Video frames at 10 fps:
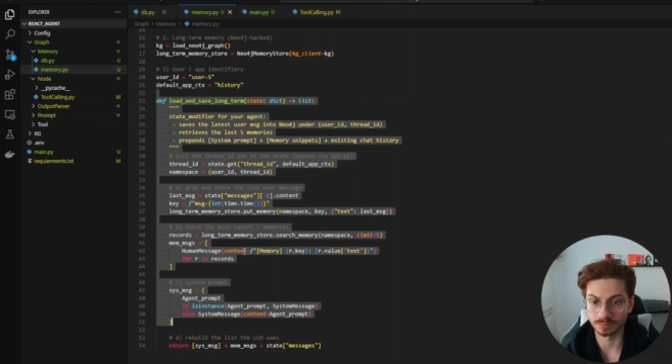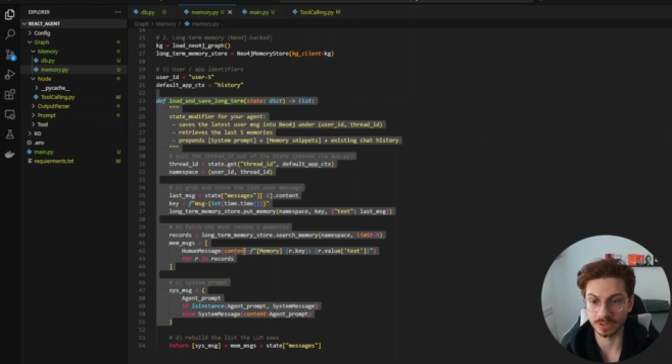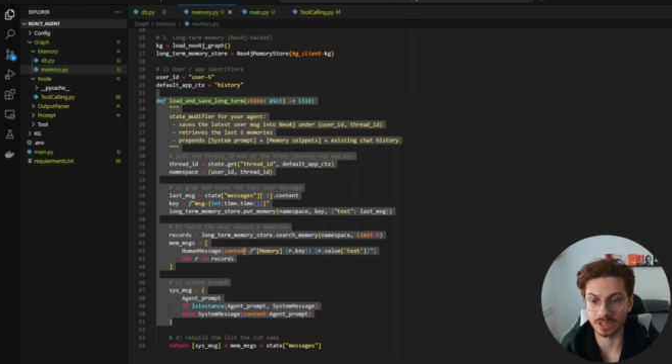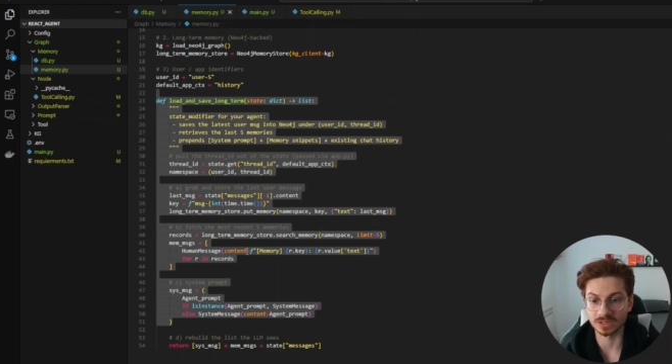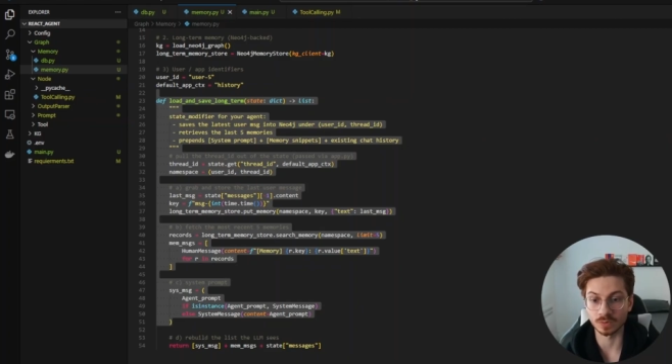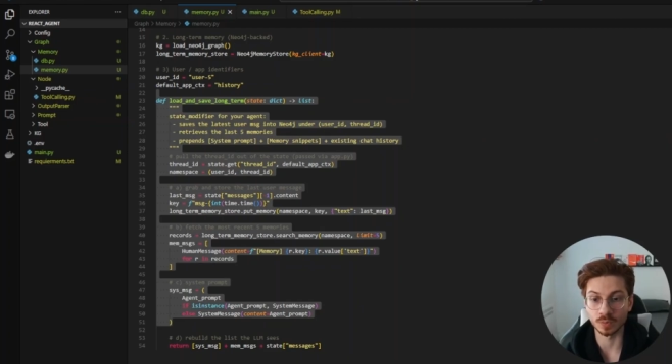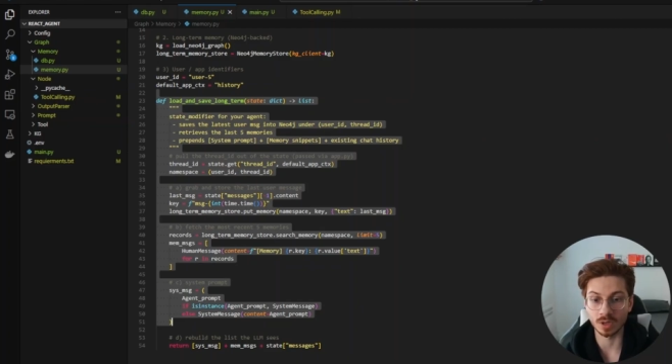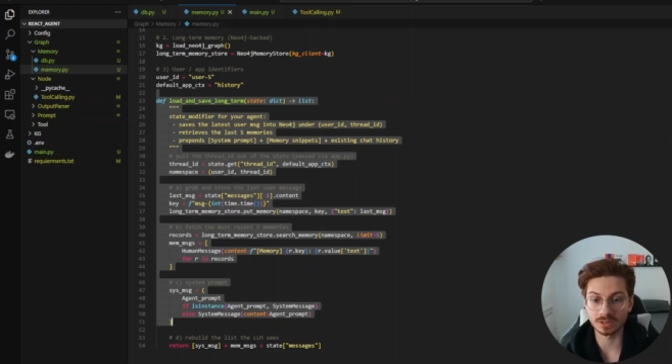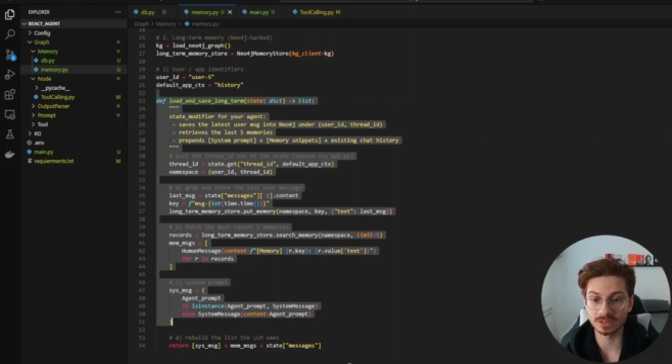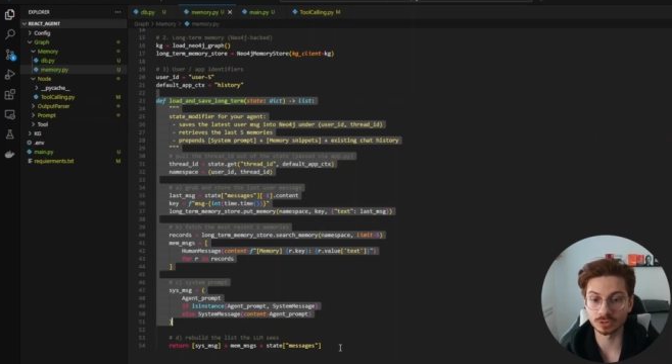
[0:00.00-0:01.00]
Because we
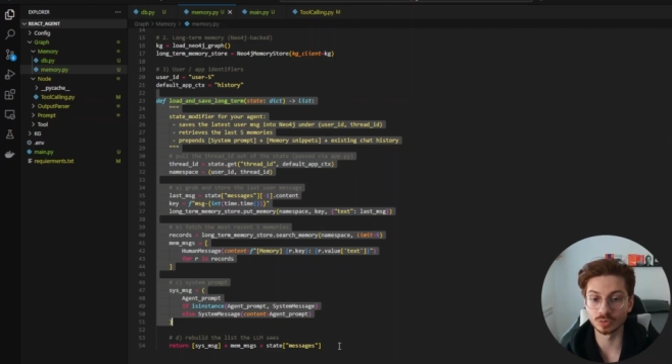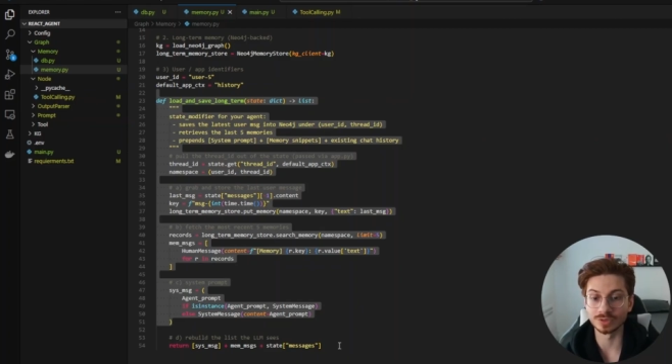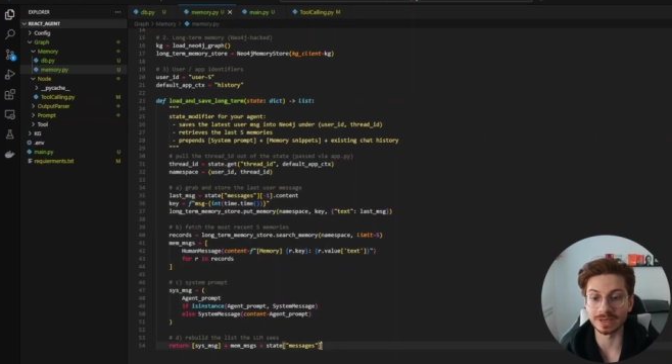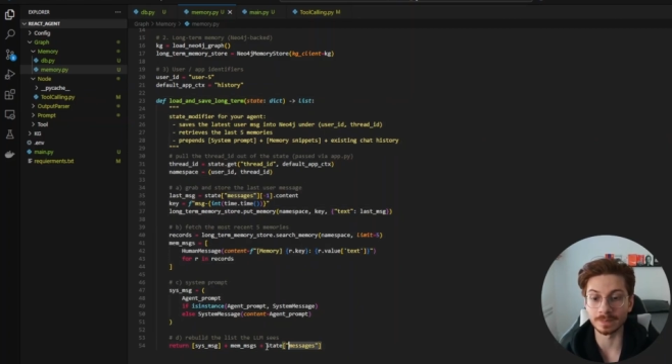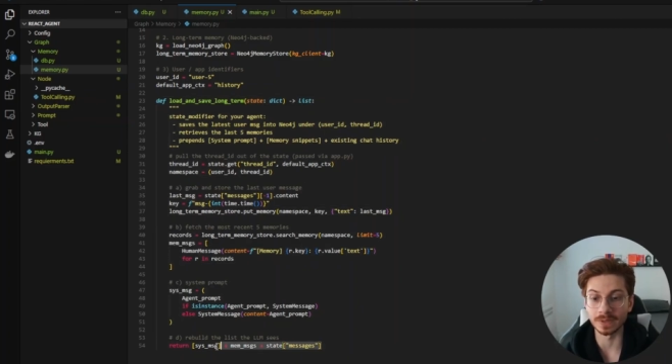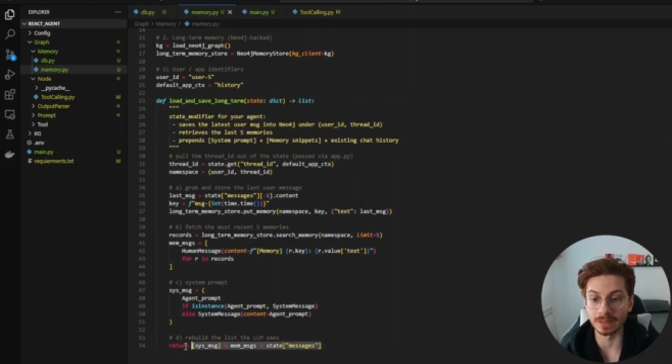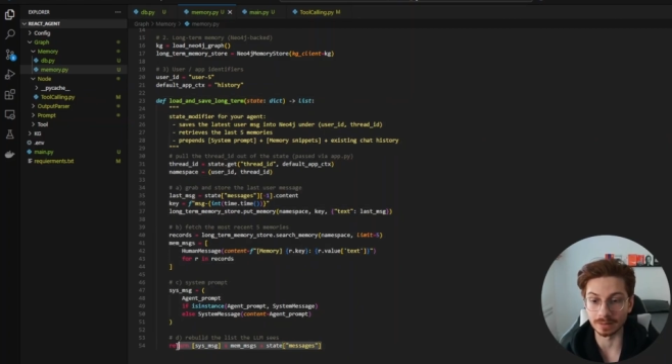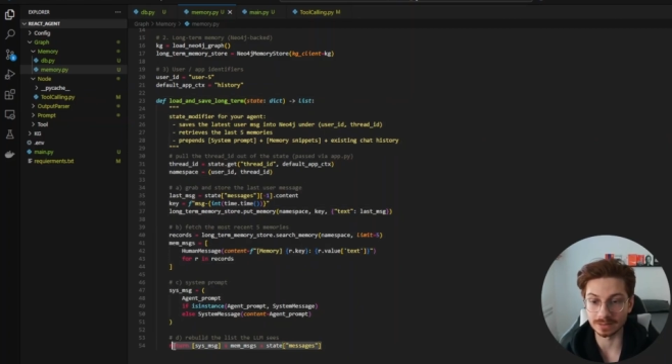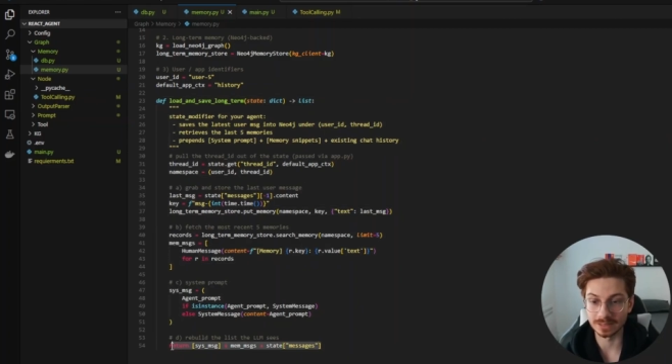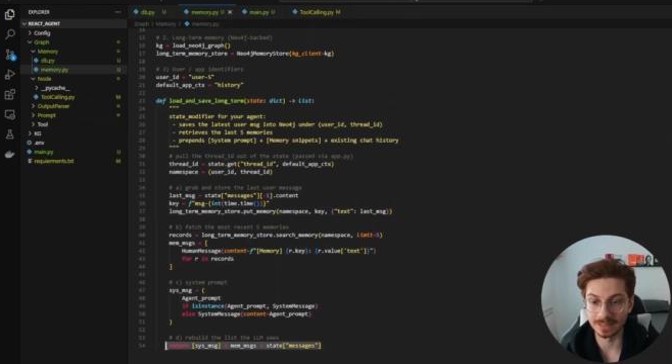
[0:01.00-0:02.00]
wanted to
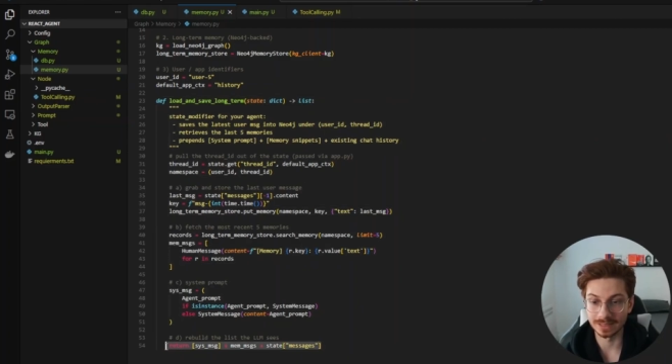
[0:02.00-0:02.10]
rebuild